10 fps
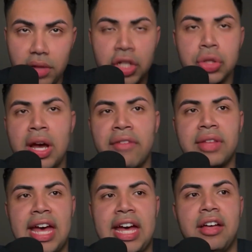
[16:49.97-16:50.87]
You have to
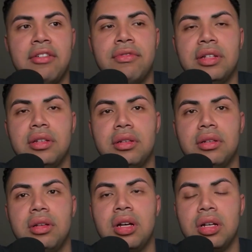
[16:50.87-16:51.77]
have
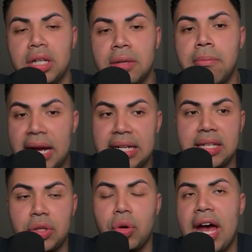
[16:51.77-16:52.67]
a good
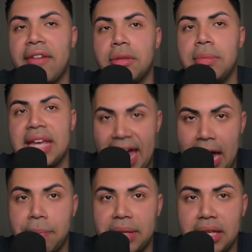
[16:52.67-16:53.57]
mindset. You have to be
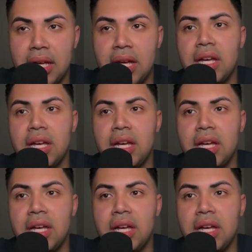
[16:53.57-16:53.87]
happy.